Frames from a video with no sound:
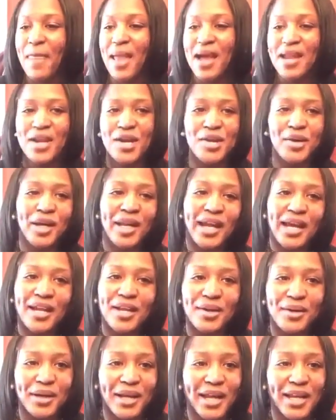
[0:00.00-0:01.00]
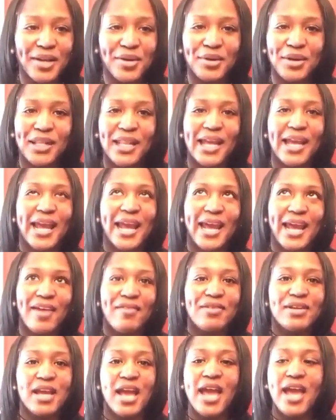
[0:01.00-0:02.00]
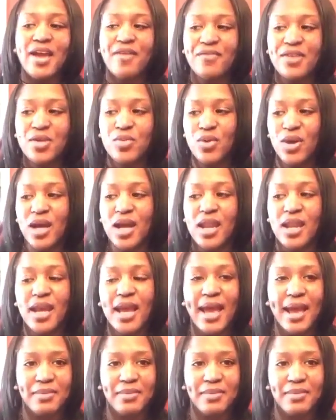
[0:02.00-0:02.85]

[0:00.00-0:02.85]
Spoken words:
I know it. Like everyone